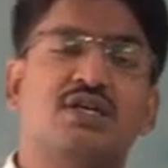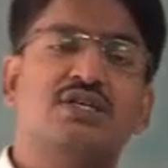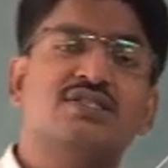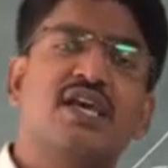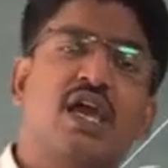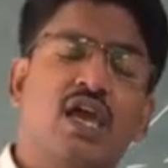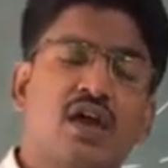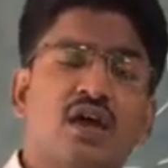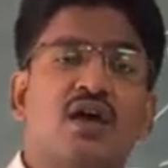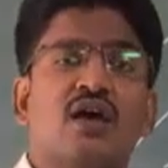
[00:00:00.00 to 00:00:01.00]

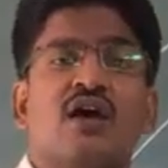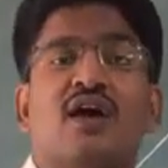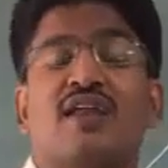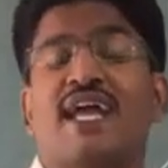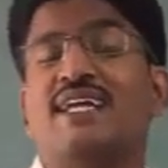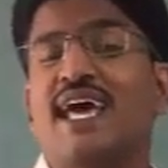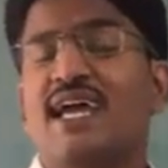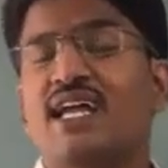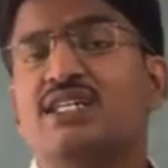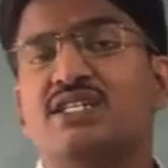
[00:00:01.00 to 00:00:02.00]
See, right
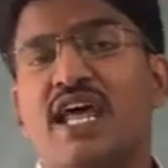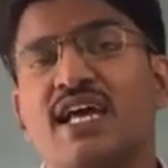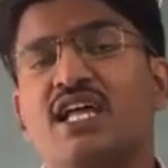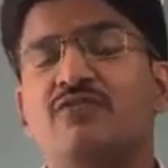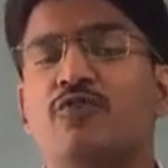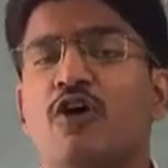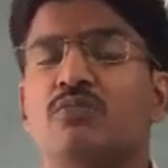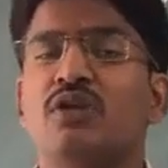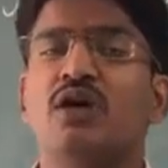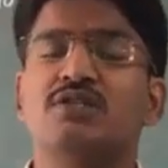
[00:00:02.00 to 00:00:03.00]
angled triangle
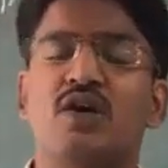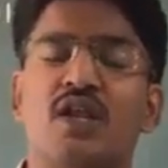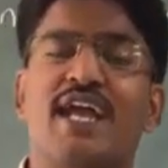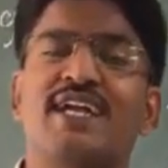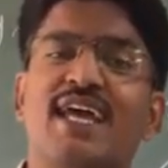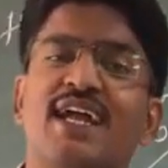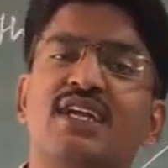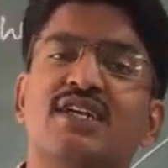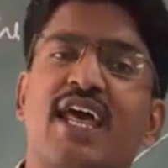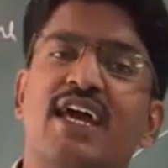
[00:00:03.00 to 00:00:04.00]

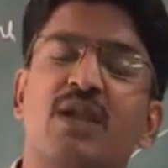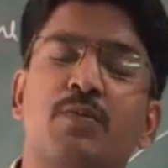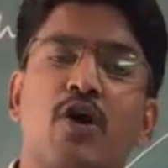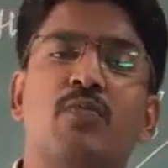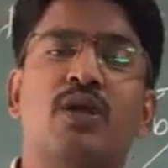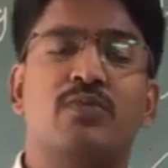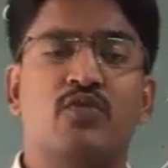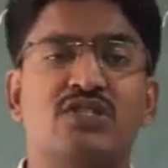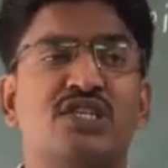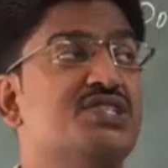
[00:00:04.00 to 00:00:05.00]
problem,
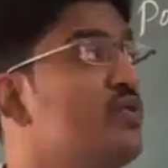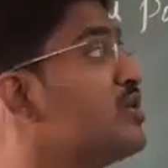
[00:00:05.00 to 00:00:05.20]
which is your